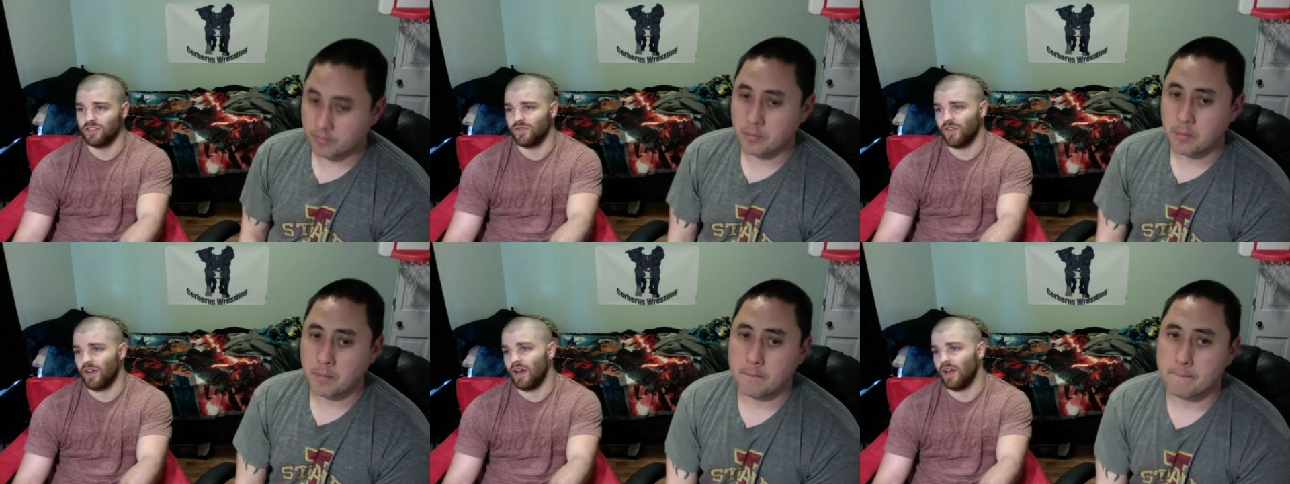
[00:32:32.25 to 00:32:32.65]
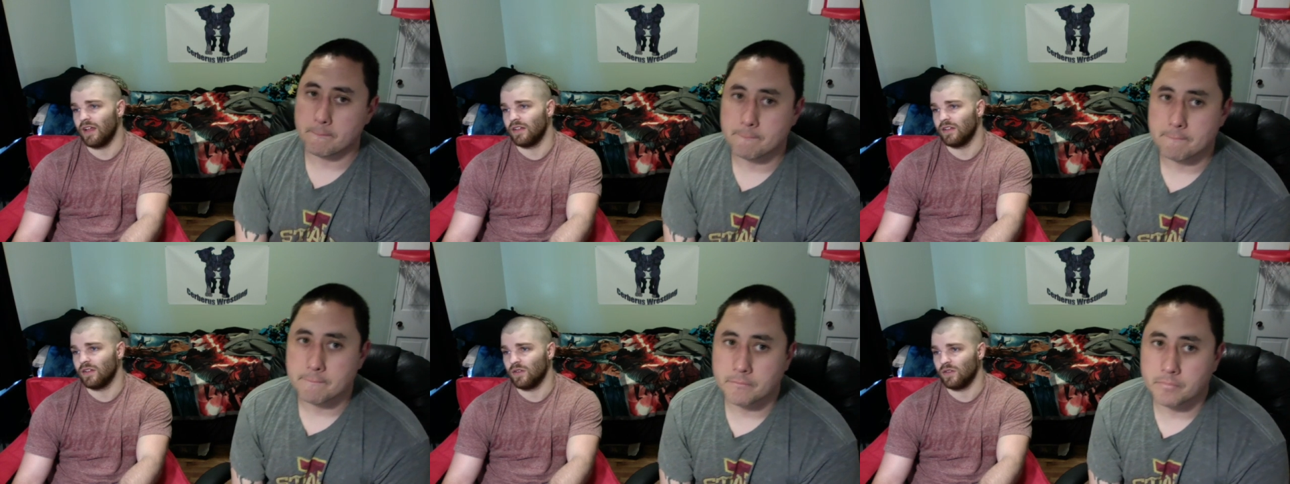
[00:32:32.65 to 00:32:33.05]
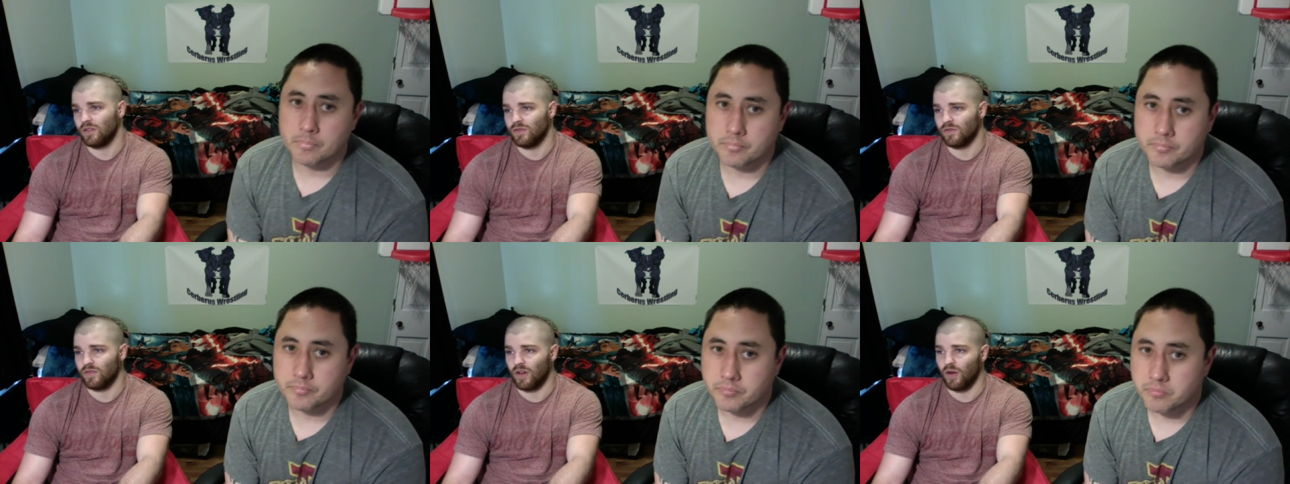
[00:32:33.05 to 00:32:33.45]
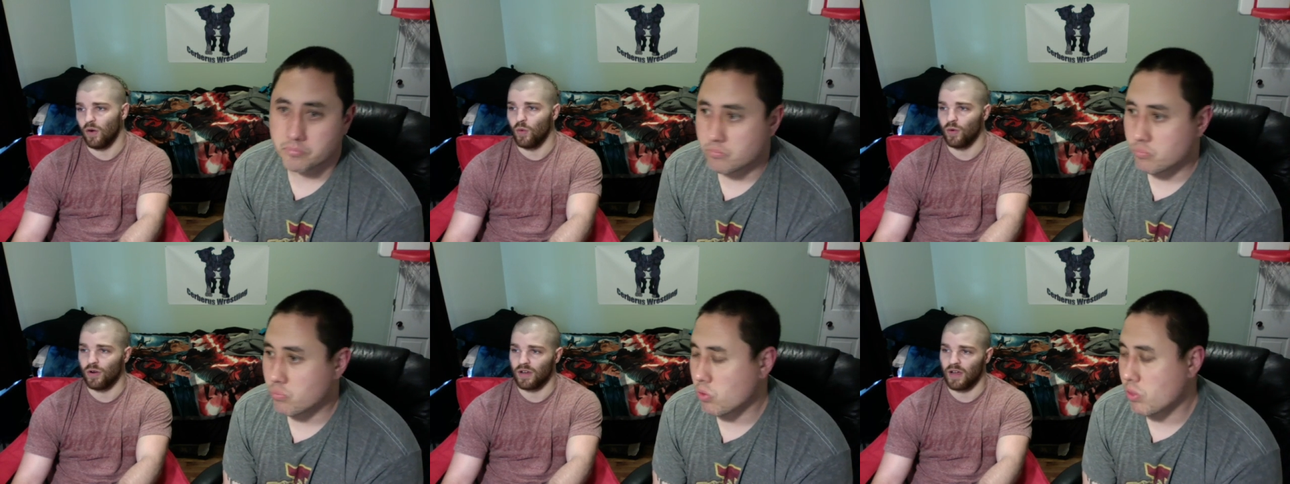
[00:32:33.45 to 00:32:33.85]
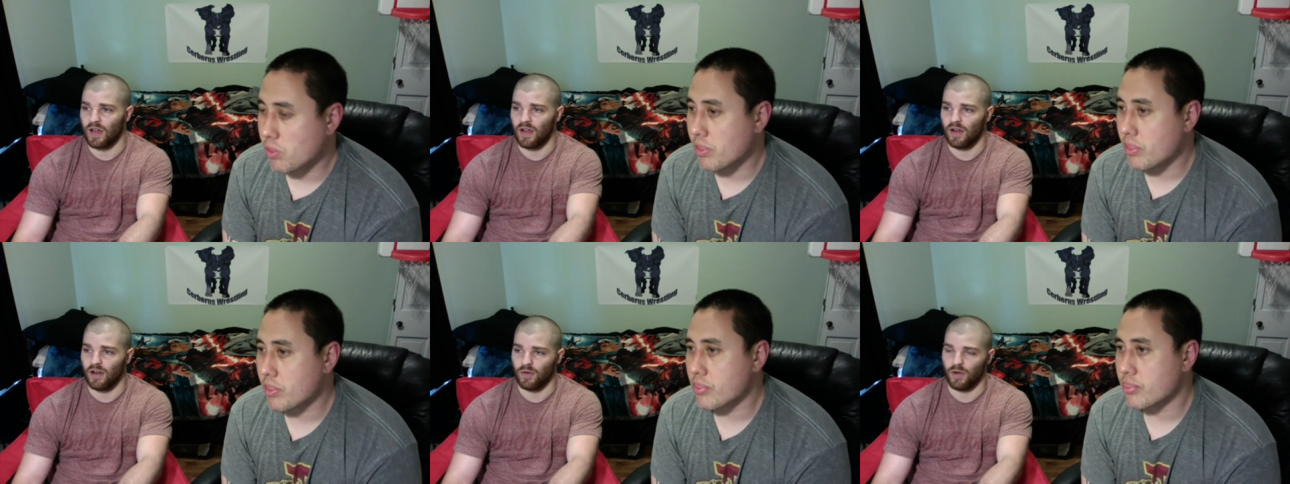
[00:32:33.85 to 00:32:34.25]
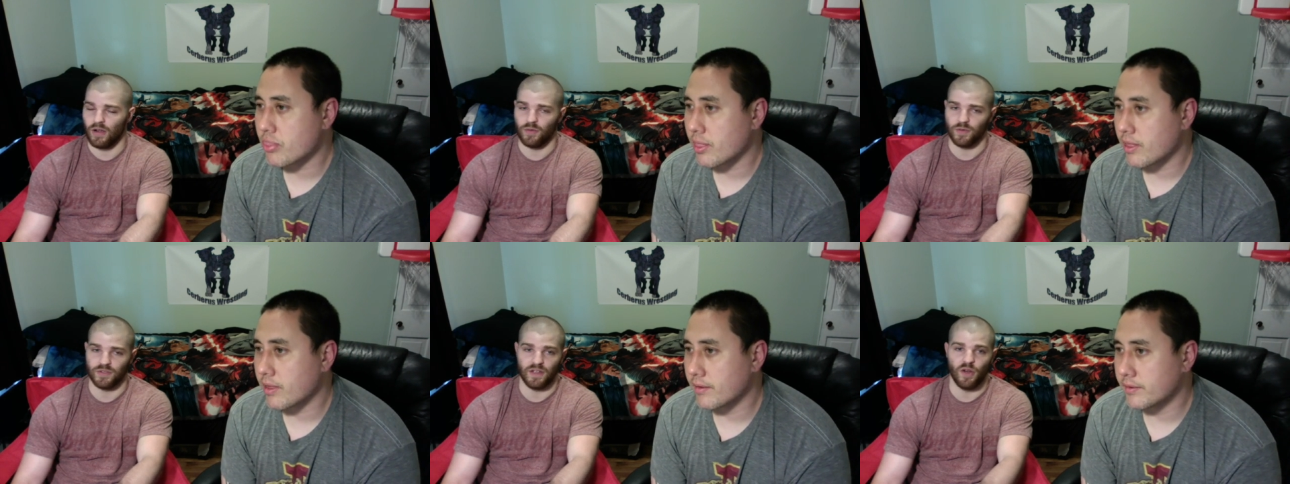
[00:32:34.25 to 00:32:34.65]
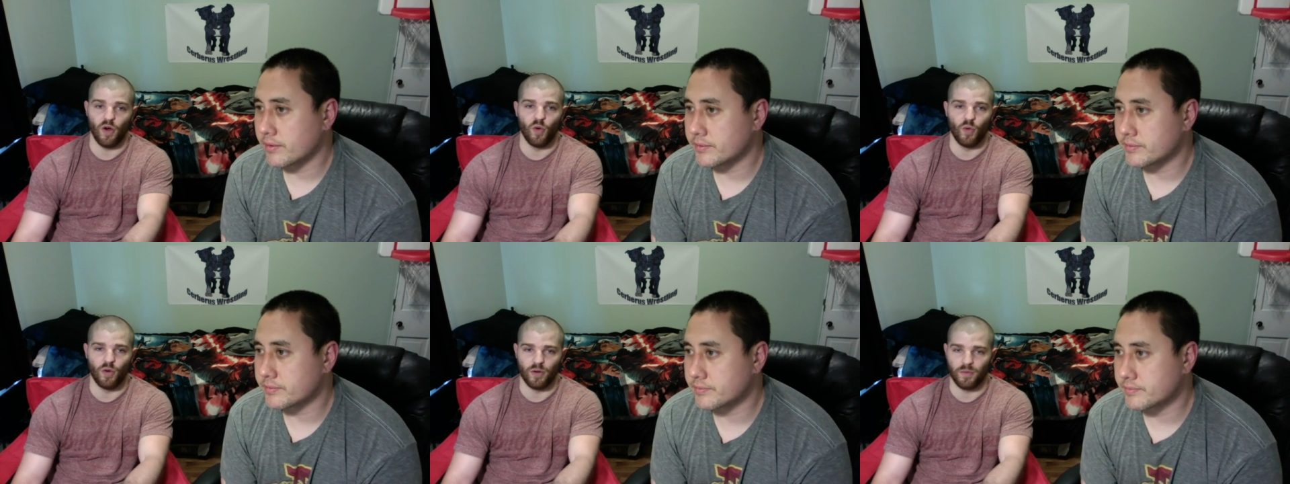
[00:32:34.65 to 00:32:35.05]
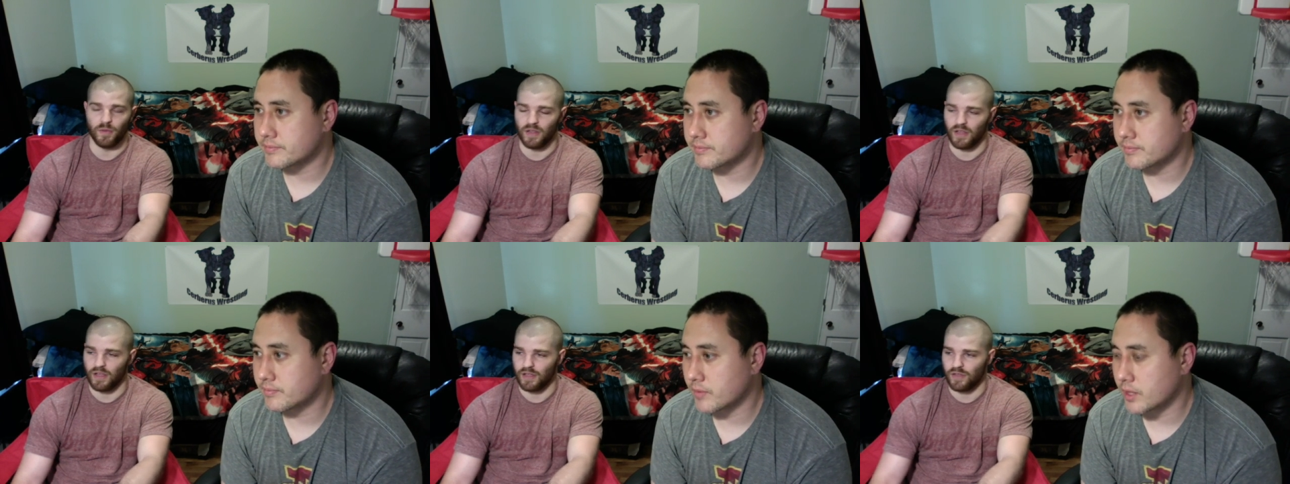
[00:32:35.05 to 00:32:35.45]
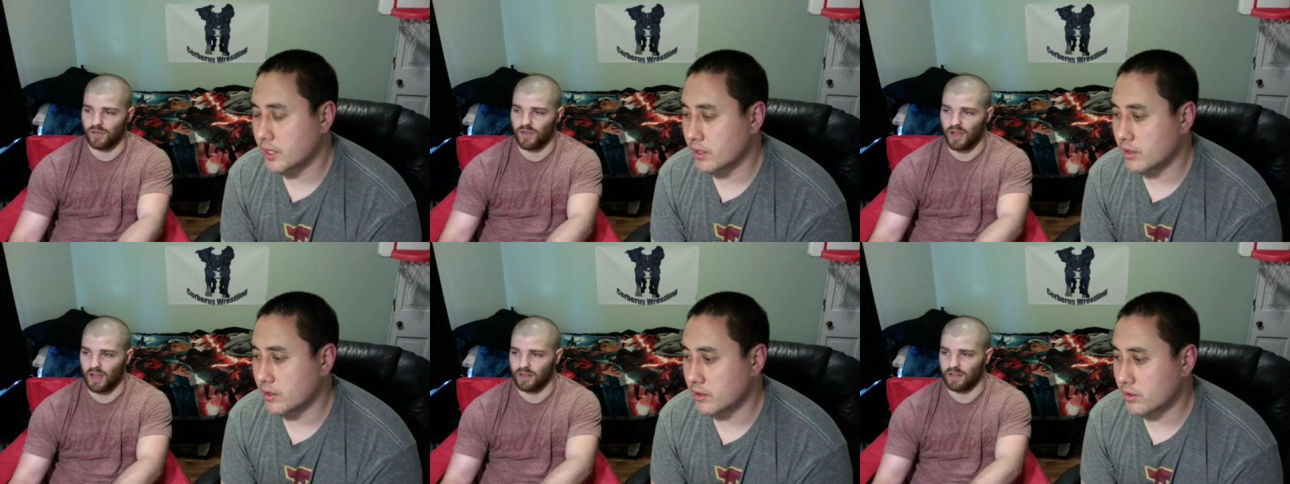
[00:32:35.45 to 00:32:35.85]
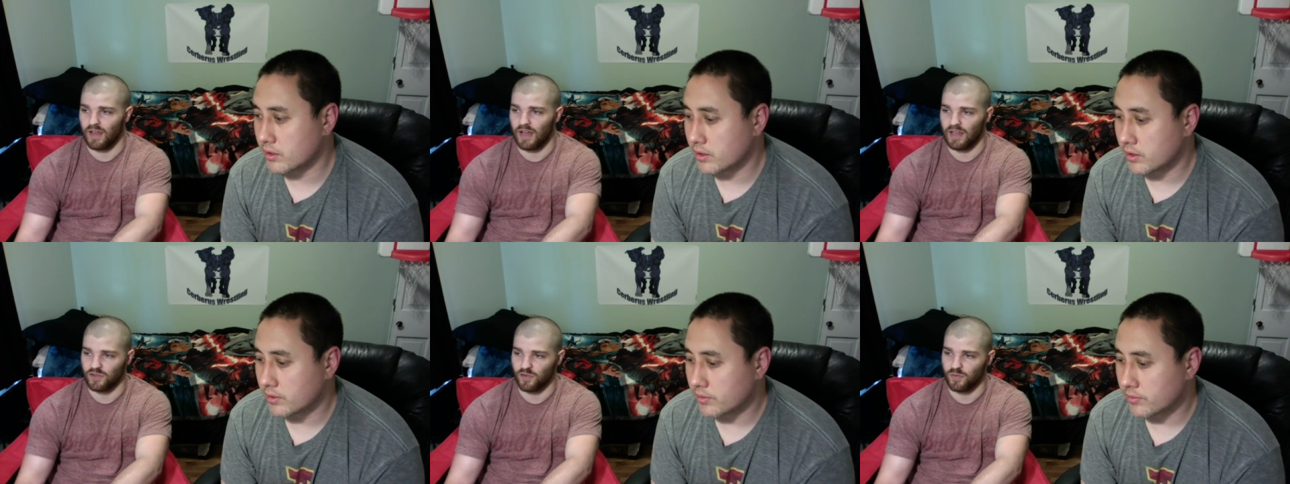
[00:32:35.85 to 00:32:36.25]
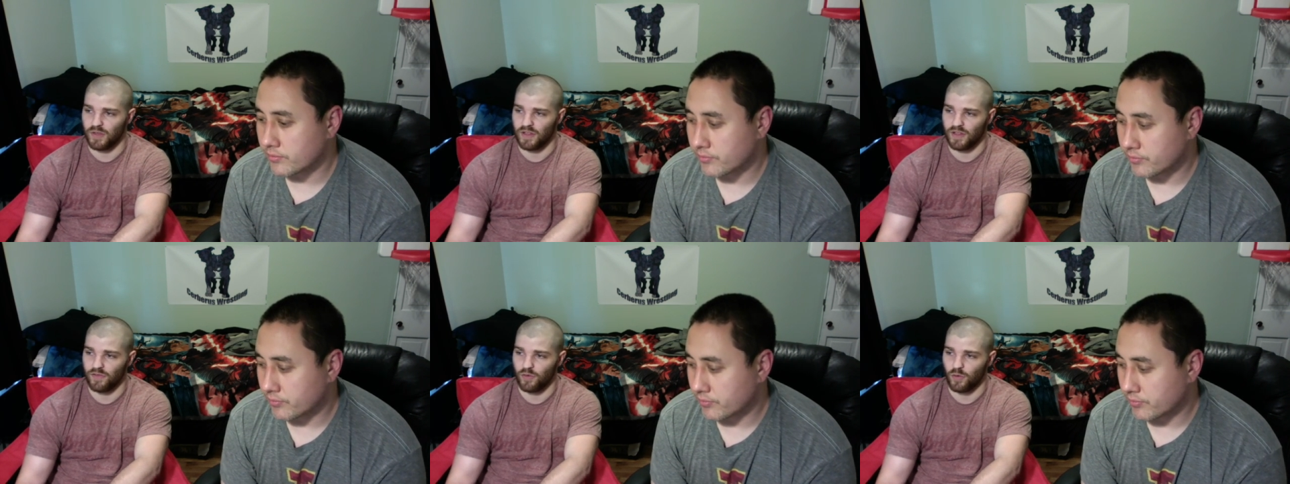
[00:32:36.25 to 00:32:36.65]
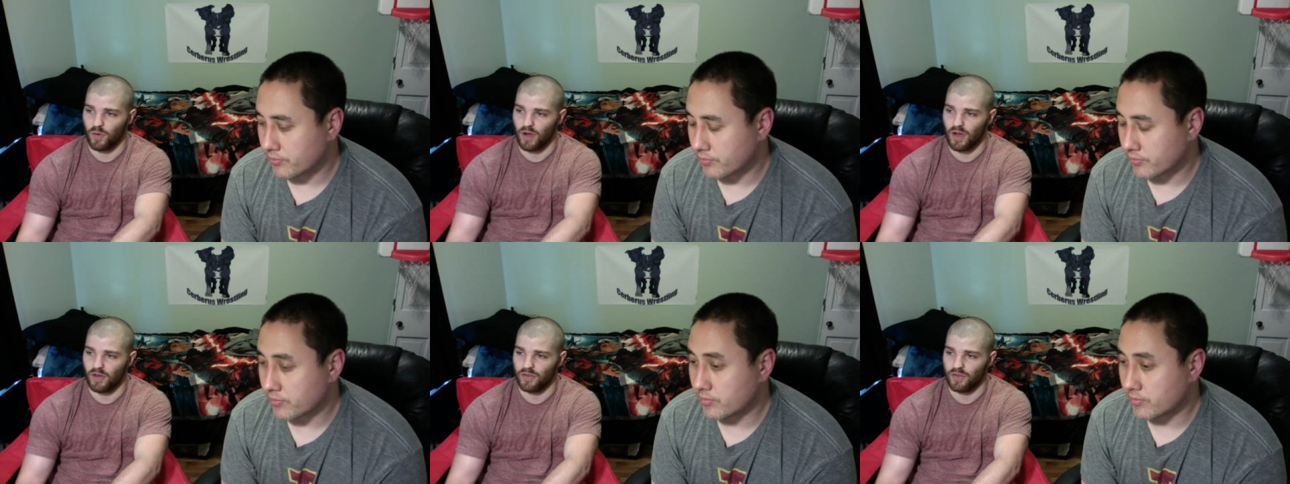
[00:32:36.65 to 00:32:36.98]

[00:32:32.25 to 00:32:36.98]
Speaker 1: You've got older guy, or I don't want to say older, but like you've got guys who've been there for a while.